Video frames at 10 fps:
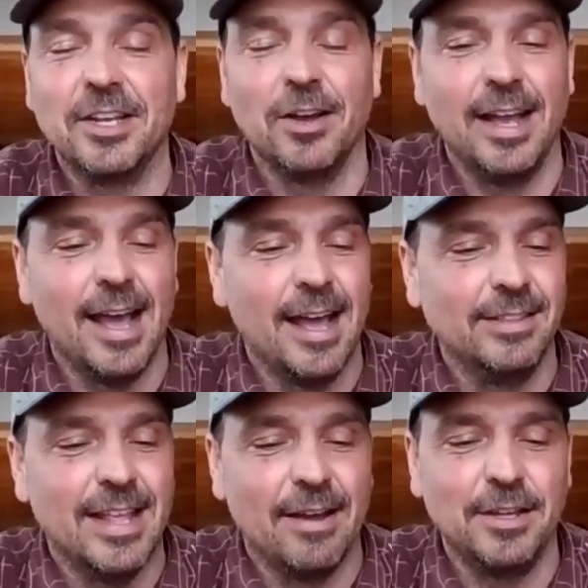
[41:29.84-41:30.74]
so
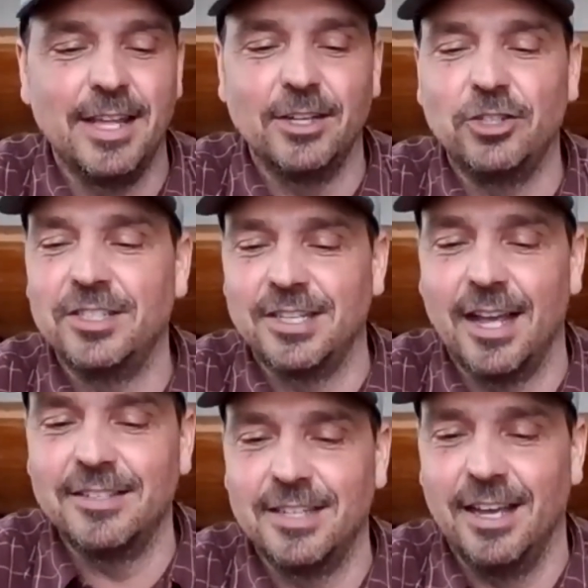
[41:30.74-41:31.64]
everything she
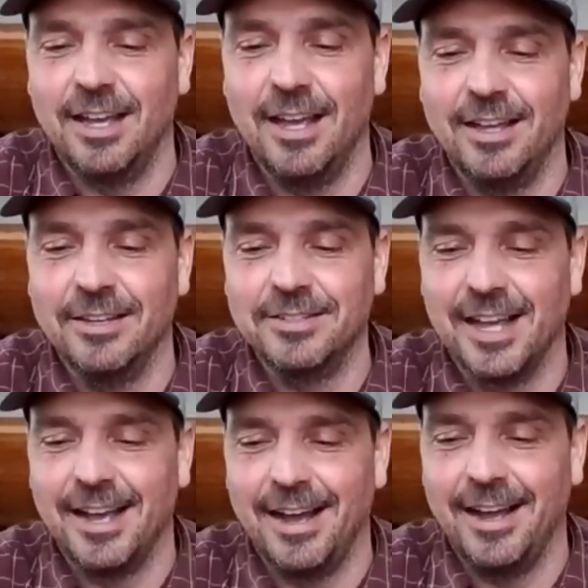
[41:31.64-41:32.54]
says is
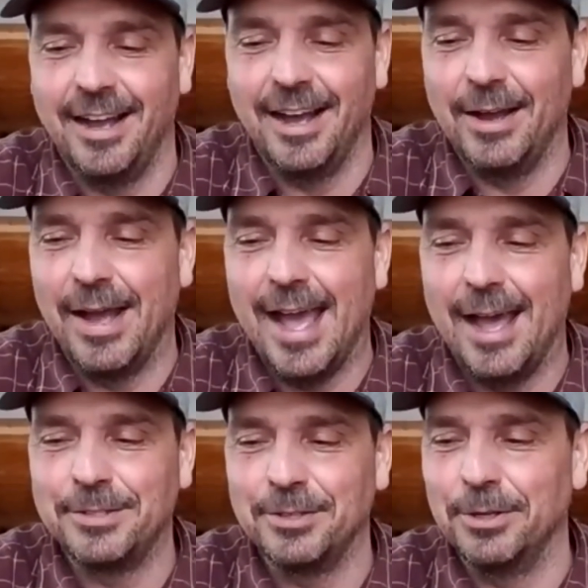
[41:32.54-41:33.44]
I
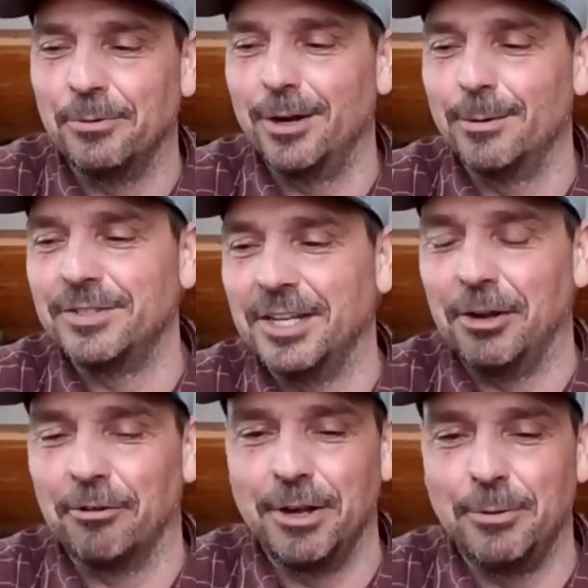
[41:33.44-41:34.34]
absolutely
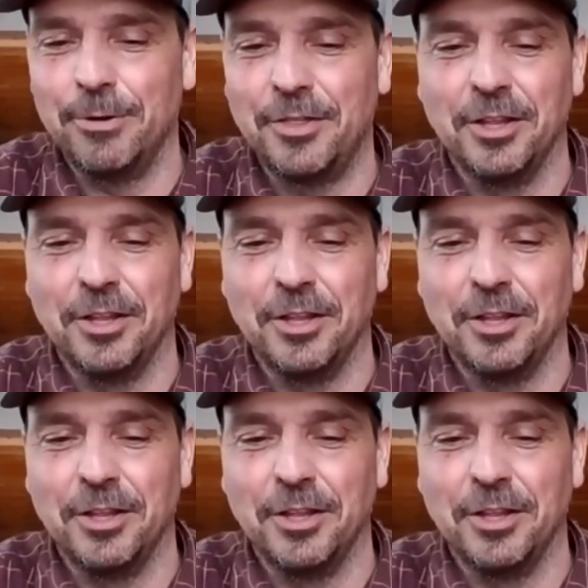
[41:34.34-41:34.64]
100% agree with.